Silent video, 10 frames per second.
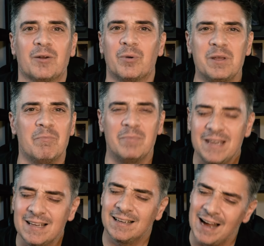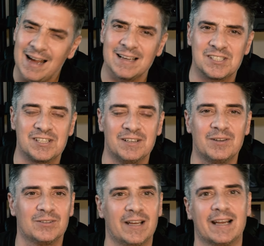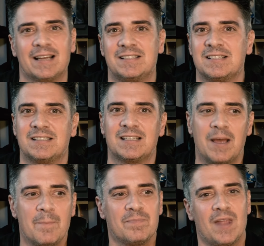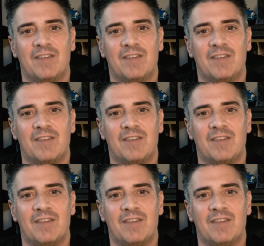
What do you mean? Gosh, I